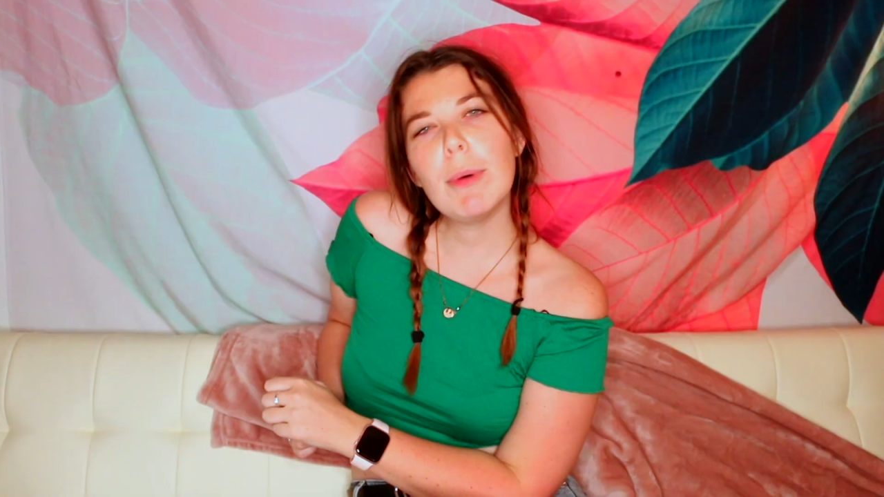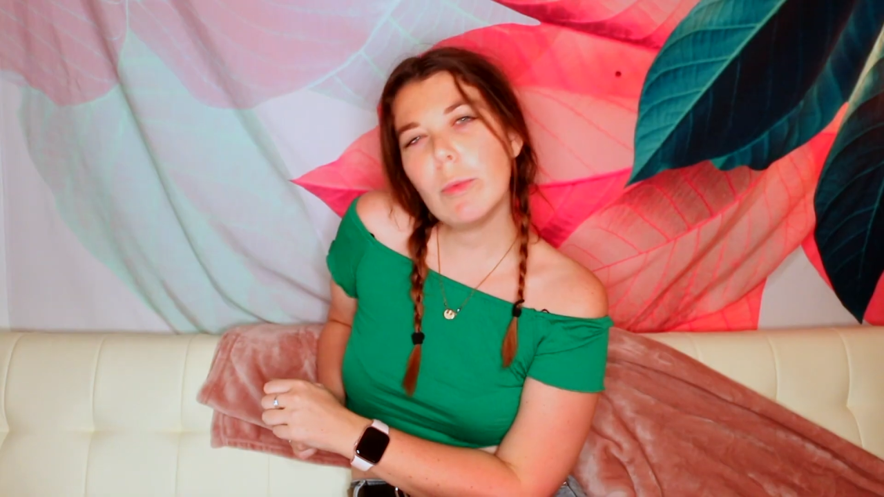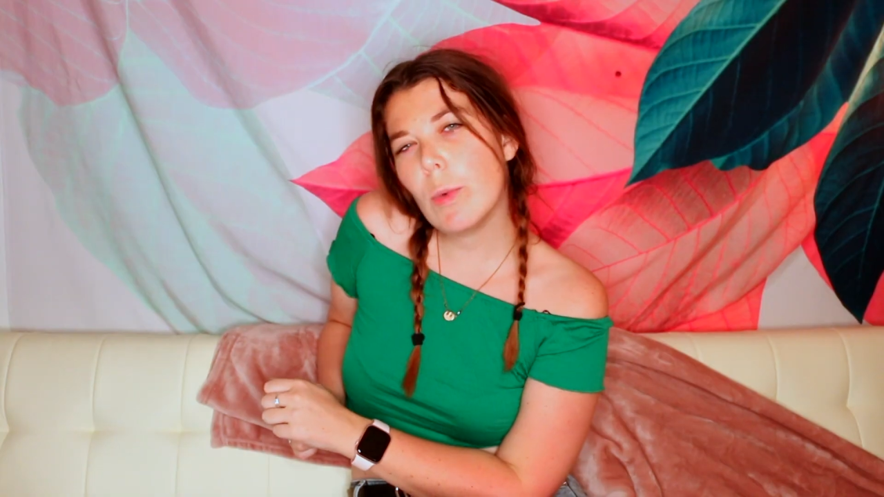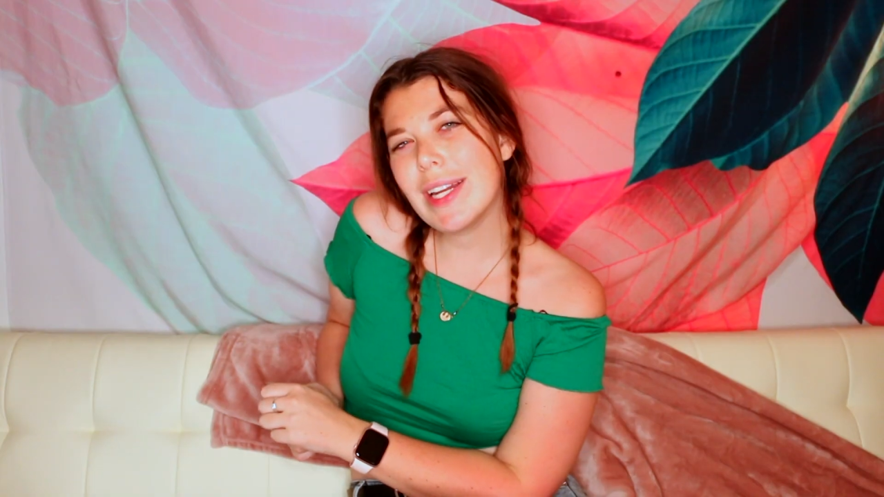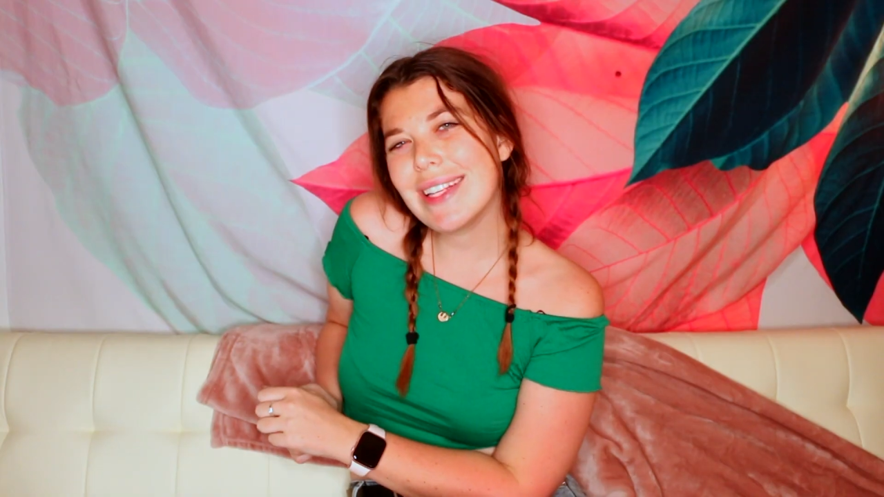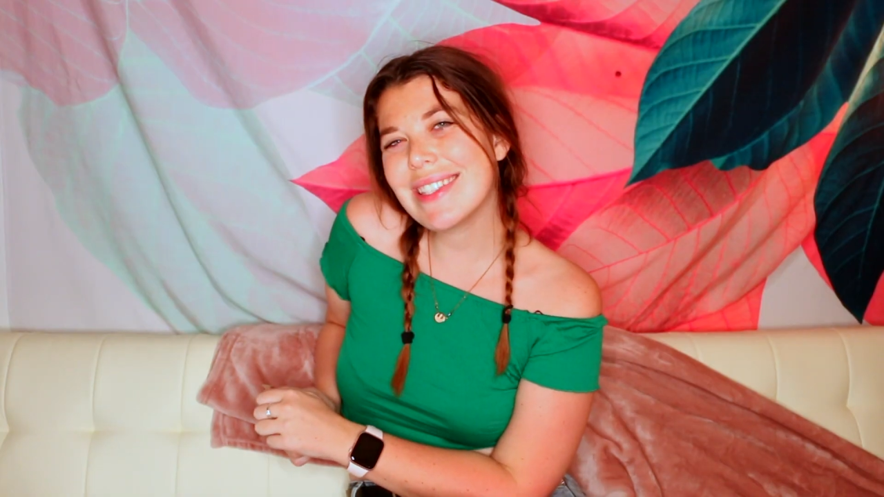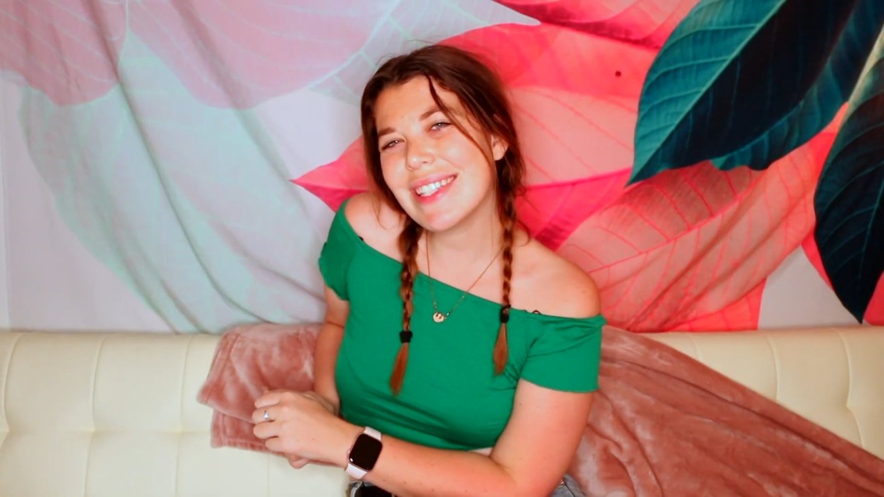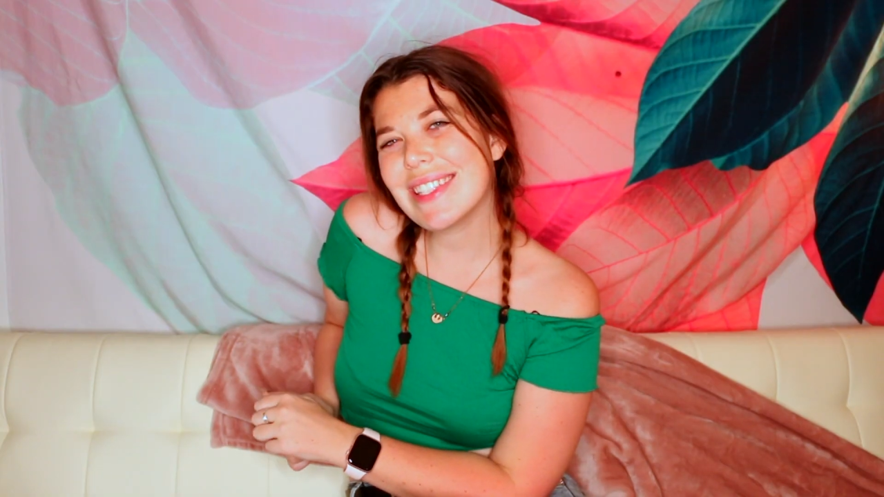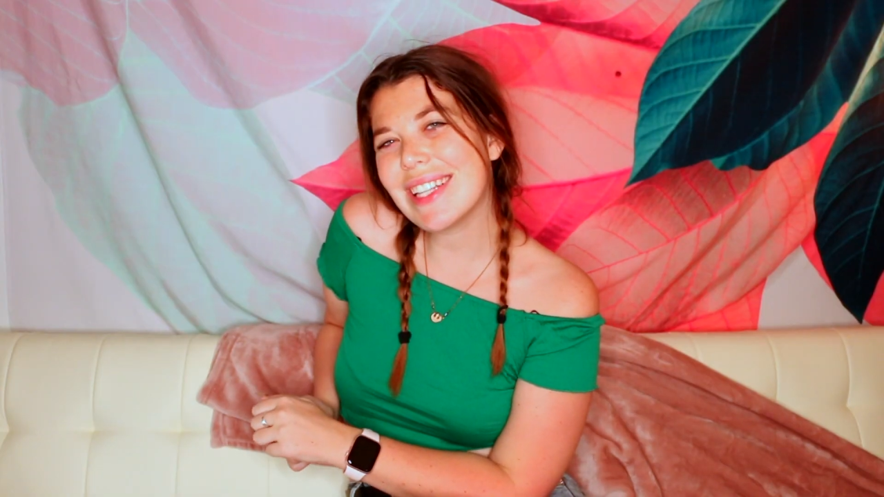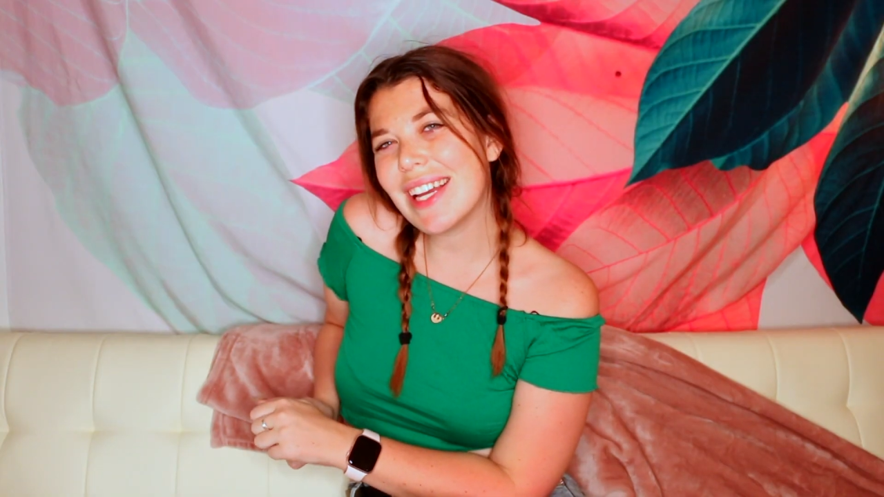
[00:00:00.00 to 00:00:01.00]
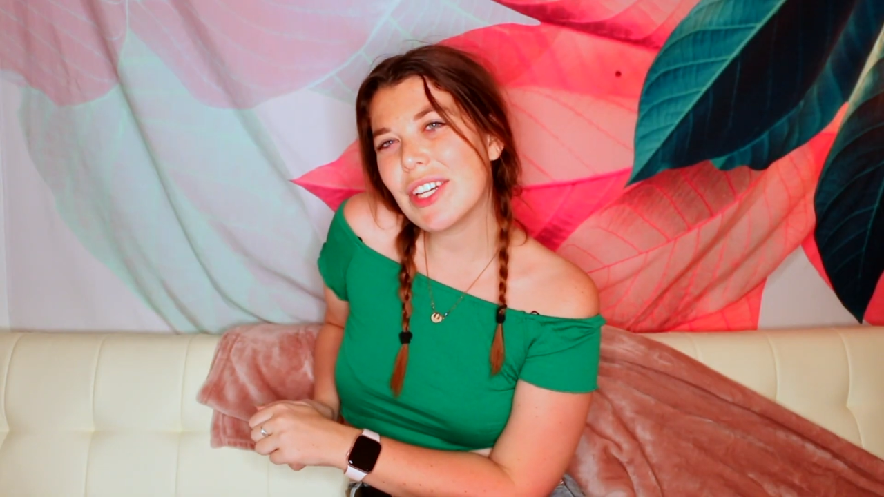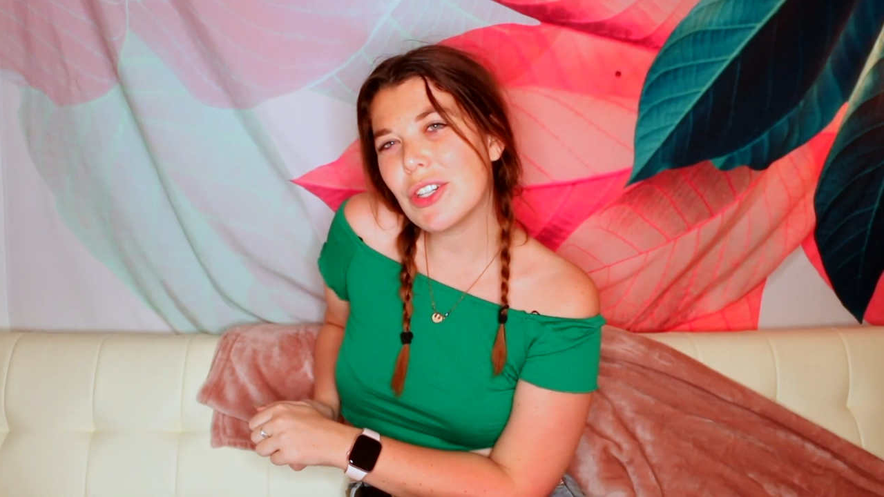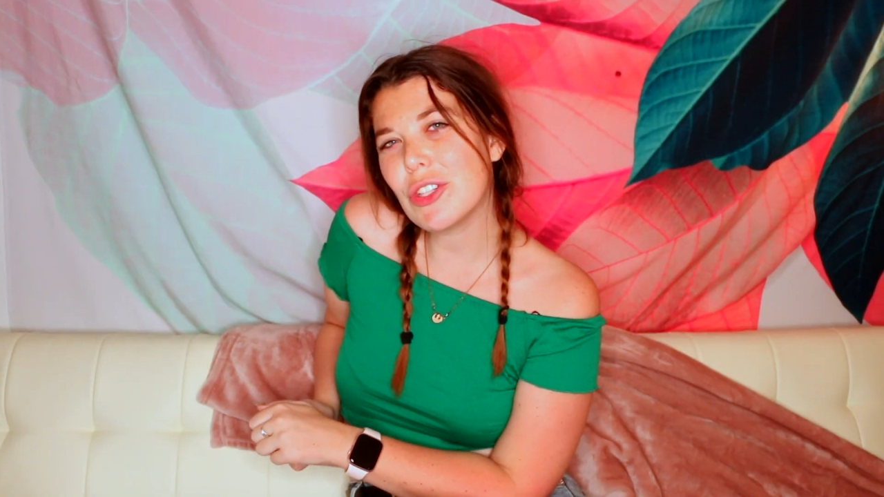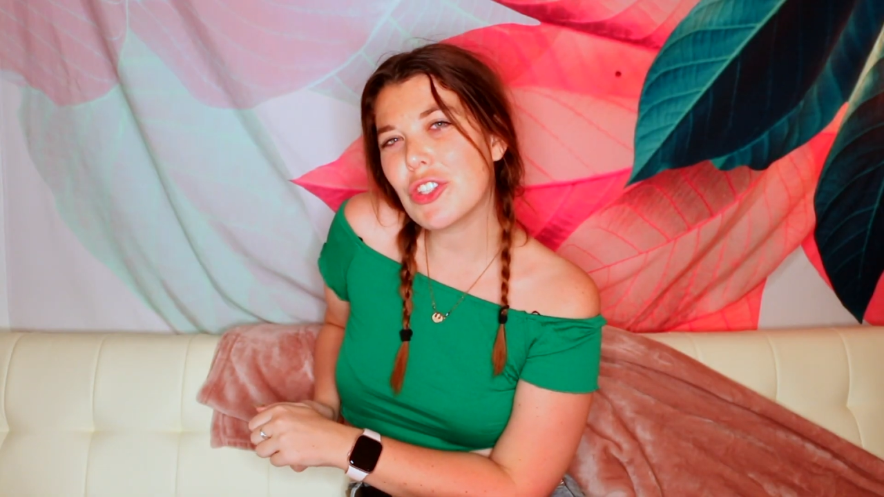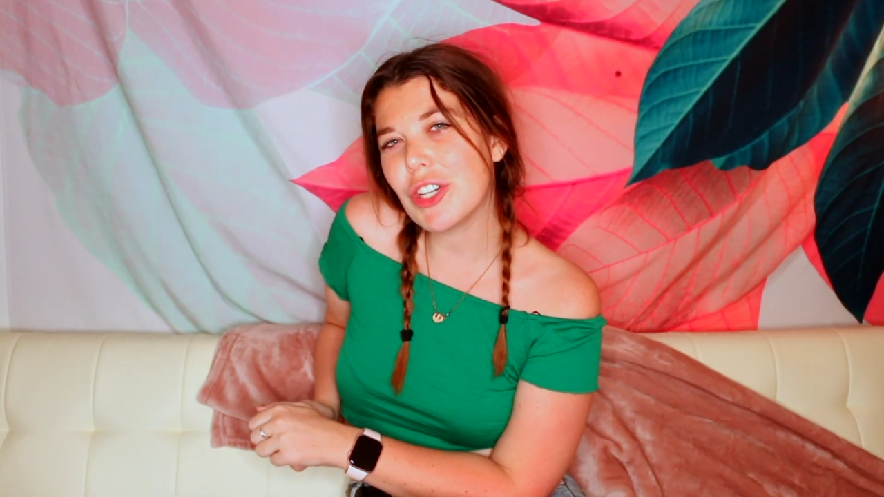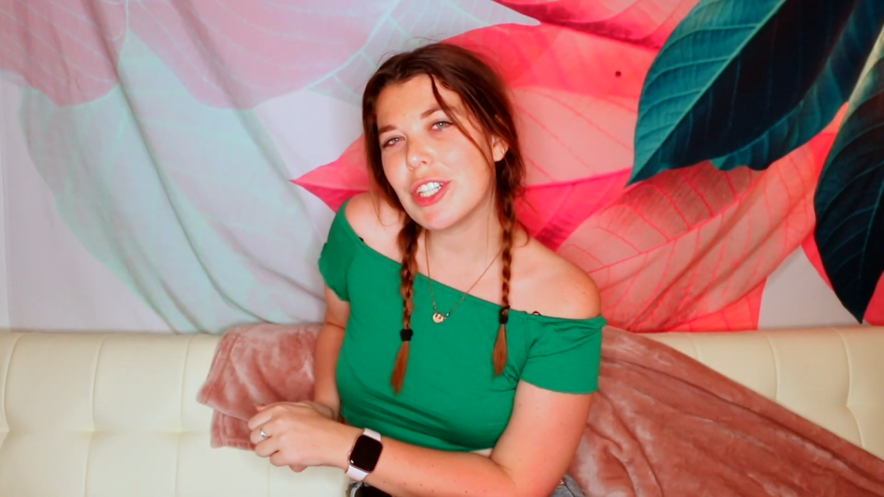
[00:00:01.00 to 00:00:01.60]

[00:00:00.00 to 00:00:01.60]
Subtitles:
But what is this diet culture